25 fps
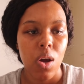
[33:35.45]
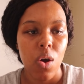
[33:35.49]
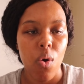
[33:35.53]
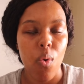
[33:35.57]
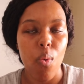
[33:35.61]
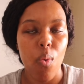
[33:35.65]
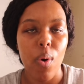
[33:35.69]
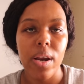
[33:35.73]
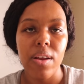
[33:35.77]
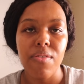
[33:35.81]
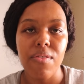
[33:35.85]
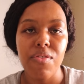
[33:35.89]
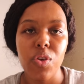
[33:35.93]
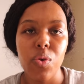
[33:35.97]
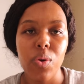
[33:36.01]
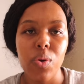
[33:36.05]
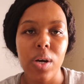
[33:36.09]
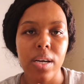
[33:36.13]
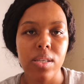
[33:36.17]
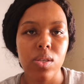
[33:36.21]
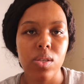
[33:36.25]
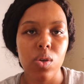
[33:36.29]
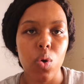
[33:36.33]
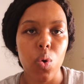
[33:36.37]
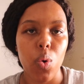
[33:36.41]
whatever you
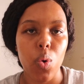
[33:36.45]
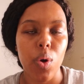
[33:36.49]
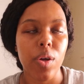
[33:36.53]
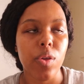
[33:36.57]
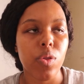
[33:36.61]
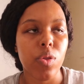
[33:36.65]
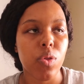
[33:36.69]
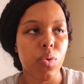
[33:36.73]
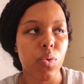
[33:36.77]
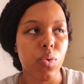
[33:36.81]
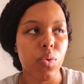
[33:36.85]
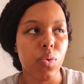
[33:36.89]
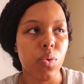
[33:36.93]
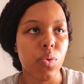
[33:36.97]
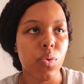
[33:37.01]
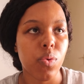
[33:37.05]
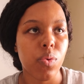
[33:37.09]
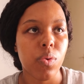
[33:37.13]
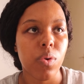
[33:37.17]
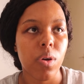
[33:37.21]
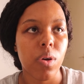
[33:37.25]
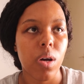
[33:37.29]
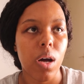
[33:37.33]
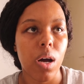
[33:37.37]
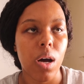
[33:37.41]
guys are going through,
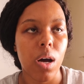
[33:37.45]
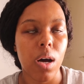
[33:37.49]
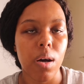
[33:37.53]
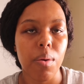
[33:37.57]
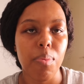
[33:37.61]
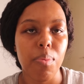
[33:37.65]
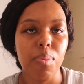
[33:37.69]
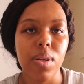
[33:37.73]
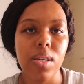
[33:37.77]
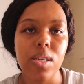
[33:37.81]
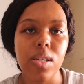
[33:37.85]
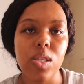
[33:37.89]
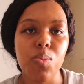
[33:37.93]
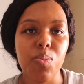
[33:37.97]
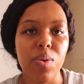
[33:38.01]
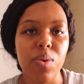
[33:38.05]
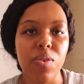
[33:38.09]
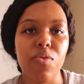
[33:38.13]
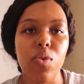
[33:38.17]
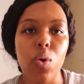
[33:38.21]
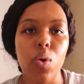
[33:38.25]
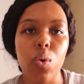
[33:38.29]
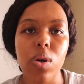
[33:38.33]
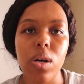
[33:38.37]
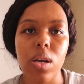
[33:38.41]
please be
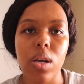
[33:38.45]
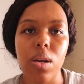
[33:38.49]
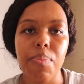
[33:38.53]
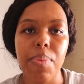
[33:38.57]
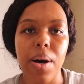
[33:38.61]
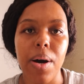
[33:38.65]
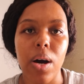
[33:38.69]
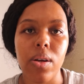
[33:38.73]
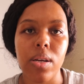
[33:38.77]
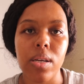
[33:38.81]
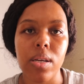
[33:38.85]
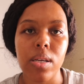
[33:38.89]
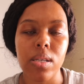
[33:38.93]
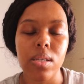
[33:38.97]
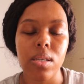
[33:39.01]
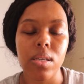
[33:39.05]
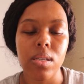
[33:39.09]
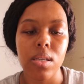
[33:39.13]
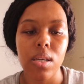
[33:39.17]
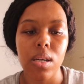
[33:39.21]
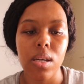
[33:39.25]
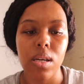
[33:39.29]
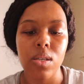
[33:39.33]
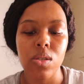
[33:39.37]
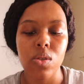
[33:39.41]
vocal about it.
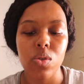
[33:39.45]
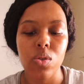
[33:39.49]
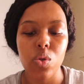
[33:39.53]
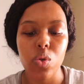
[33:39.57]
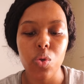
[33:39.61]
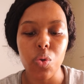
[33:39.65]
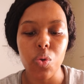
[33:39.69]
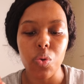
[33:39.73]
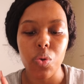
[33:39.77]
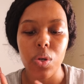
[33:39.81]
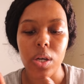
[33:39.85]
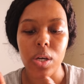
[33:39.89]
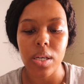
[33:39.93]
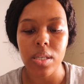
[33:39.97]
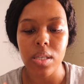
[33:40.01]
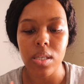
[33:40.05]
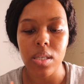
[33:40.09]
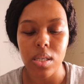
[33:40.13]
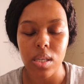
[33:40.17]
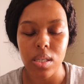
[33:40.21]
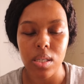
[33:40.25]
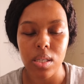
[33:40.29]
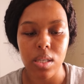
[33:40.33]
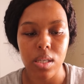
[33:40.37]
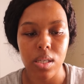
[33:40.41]
In two
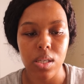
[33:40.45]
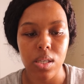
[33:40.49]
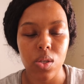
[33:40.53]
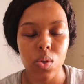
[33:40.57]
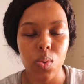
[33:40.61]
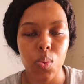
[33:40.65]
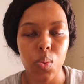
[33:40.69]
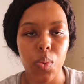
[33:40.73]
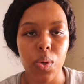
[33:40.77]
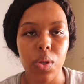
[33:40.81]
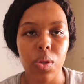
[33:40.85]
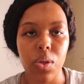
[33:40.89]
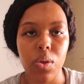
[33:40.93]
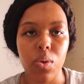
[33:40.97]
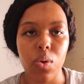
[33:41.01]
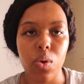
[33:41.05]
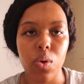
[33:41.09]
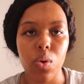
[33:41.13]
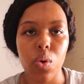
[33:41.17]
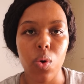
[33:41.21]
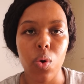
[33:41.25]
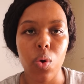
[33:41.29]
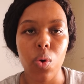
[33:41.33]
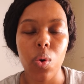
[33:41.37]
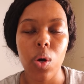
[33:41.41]
instances with, you
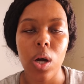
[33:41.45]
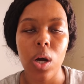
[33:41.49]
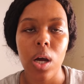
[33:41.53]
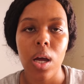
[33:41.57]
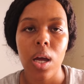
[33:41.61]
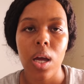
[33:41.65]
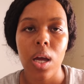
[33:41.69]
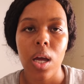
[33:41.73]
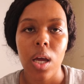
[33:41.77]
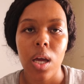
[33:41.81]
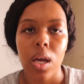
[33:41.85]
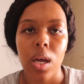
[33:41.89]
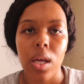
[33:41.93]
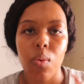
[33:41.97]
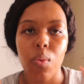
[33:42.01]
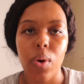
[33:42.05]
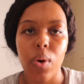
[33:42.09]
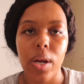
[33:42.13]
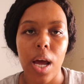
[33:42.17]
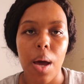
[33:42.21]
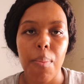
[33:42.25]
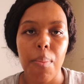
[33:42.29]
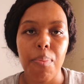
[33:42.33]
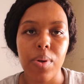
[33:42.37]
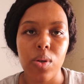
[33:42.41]
know, what
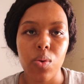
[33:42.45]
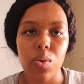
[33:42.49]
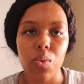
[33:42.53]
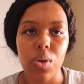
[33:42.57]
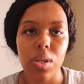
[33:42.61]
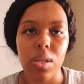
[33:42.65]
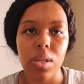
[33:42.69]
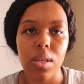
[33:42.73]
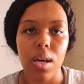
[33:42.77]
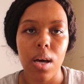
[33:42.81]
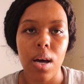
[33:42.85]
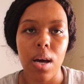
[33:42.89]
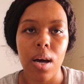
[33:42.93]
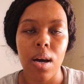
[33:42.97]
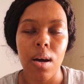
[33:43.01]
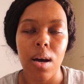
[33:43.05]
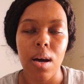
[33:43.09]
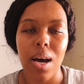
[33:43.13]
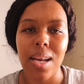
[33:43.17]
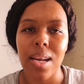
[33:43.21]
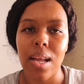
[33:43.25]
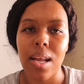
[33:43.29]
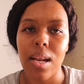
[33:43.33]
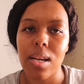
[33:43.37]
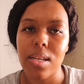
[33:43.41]
happened with
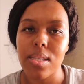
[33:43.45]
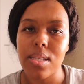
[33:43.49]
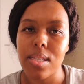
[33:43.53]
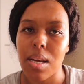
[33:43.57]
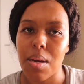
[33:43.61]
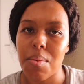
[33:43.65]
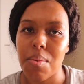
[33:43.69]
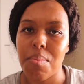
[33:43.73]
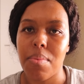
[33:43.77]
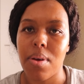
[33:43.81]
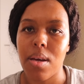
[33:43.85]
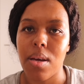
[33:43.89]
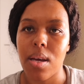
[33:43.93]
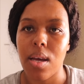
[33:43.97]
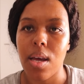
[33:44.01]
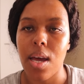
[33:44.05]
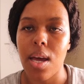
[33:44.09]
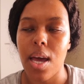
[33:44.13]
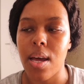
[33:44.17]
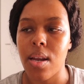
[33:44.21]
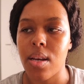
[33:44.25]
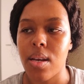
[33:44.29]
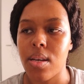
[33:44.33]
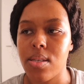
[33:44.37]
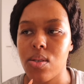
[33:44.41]
Anela Tembe
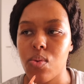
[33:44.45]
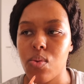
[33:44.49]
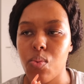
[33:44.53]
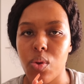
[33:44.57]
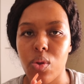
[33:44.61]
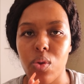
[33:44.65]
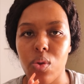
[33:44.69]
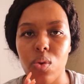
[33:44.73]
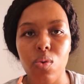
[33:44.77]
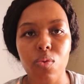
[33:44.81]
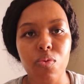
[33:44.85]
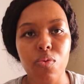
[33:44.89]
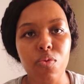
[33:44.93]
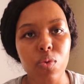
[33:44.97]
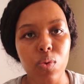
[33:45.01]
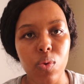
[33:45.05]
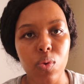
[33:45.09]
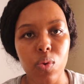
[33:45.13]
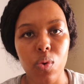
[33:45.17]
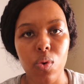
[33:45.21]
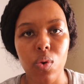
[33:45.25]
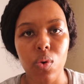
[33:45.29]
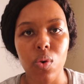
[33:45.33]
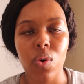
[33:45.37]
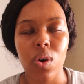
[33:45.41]
and with
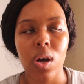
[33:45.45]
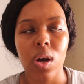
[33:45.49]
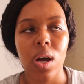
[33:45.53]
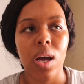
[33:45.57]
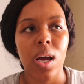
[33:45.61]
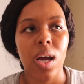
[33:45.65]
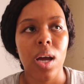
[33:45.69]
Lufuno,